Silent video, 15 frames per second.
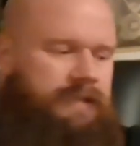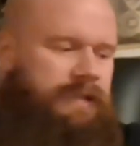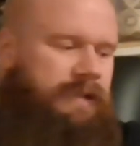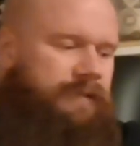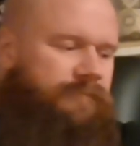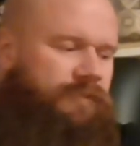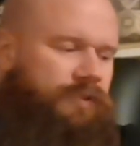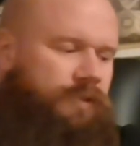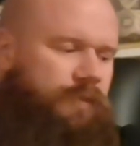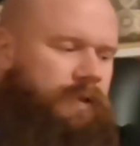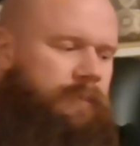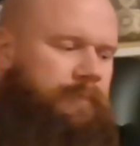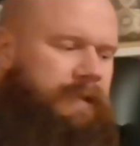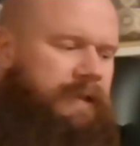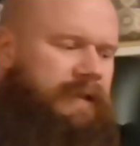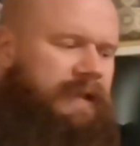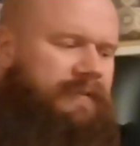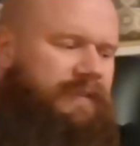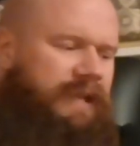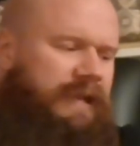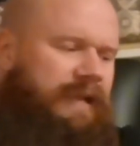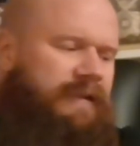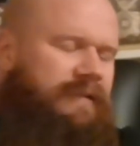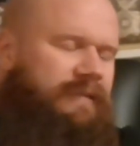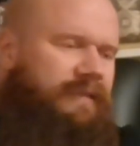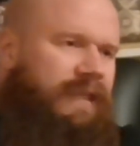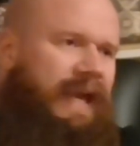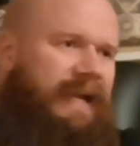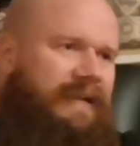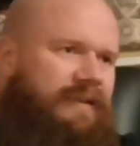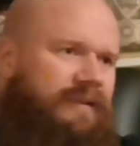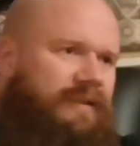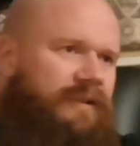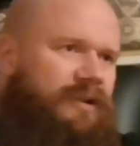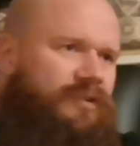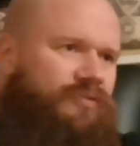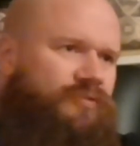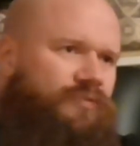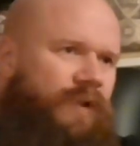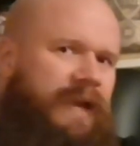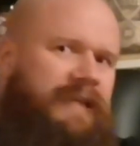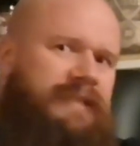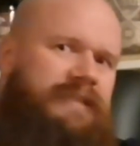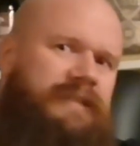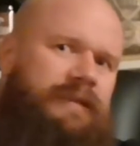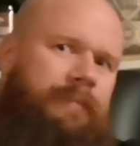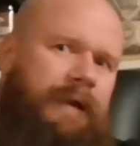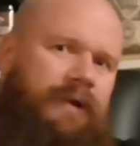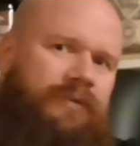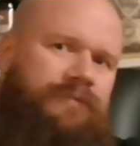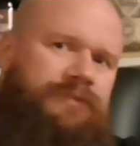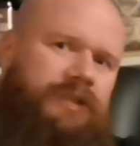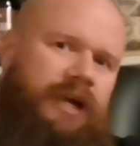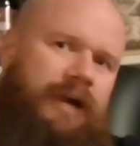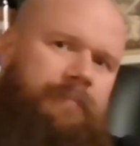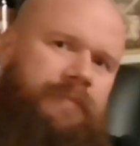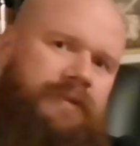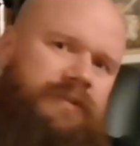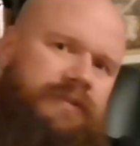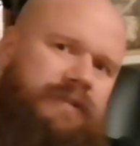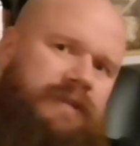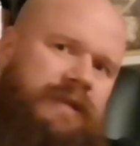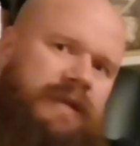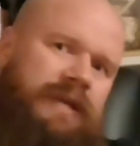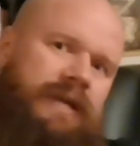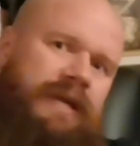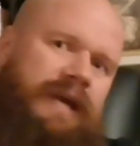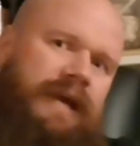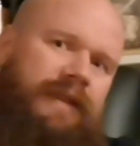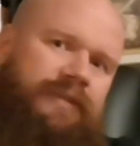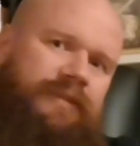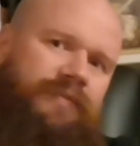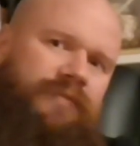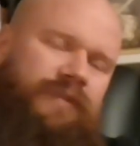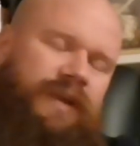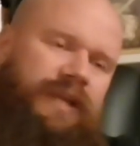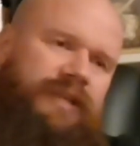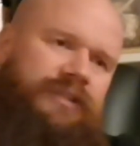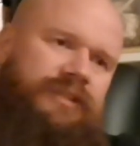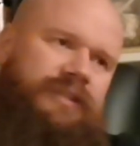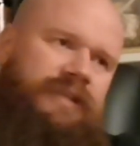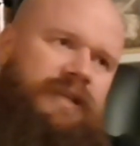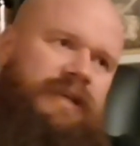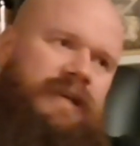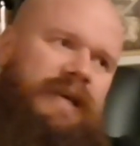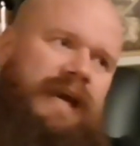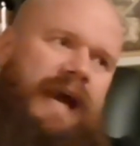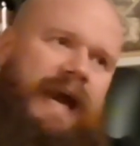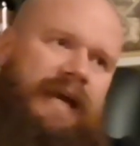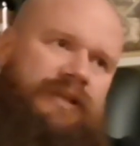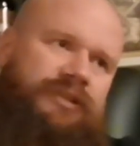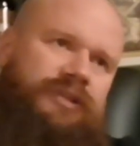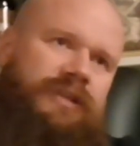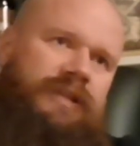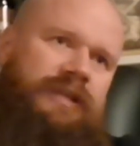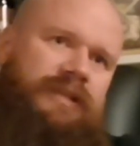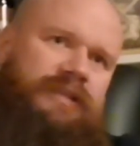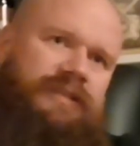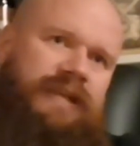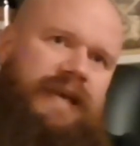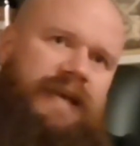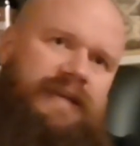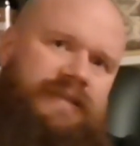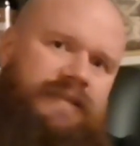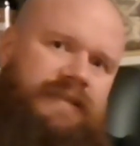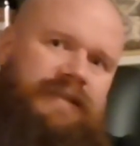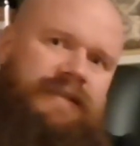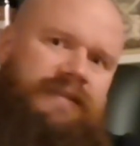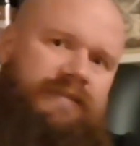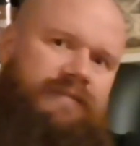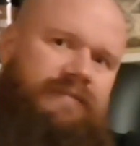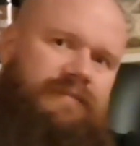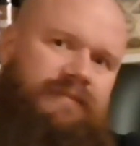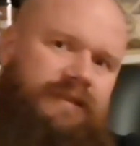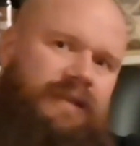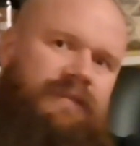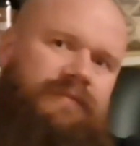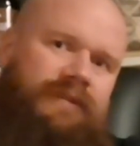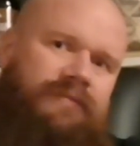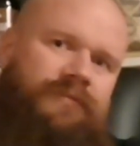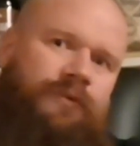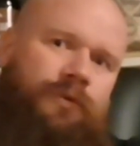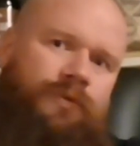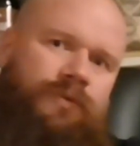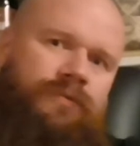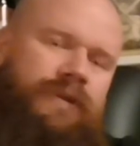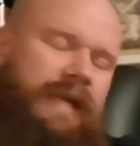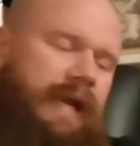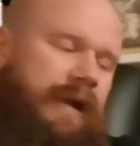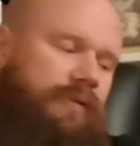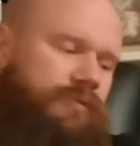if you know what I mean. And then that crazy amount of sharpness at the finish actually takes it even further down.